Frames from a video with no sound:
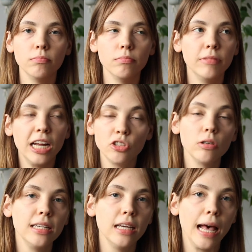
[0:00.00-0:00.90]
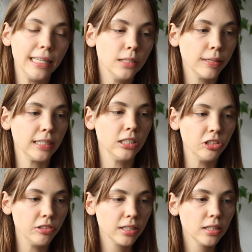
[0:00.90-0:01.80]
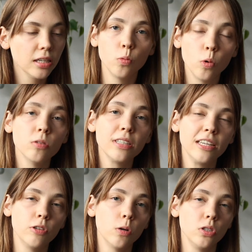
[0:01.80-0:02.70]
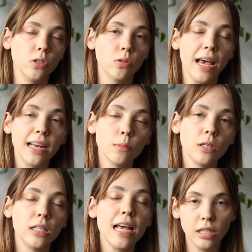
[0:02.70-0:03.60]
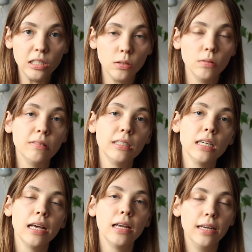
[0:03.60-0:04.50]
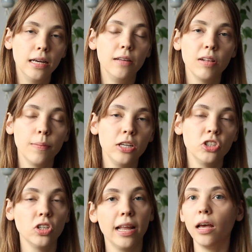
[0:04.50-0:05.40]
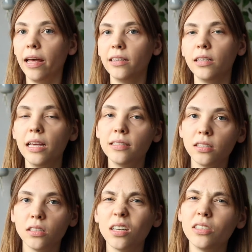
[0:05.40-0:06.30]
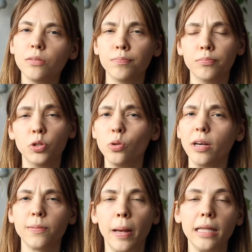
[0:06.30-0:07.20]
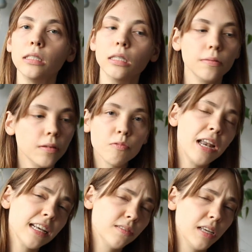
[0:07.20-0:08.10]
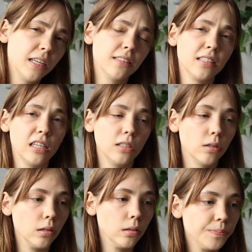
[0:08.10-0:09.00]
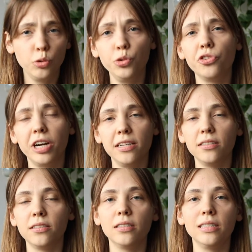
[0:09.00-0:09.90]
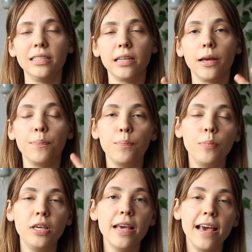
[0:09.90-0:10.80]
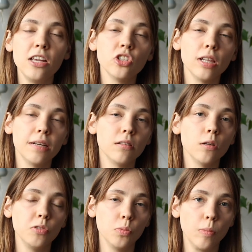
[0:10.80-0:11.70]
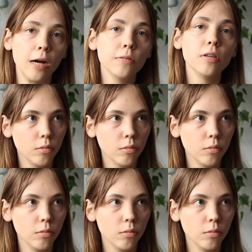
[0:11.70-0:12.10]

naturally antibacterial, won't erode your enamel, it soothes inflammation, and it's not too expensive. For next thing, xylitol do raise the pH level of your mouth,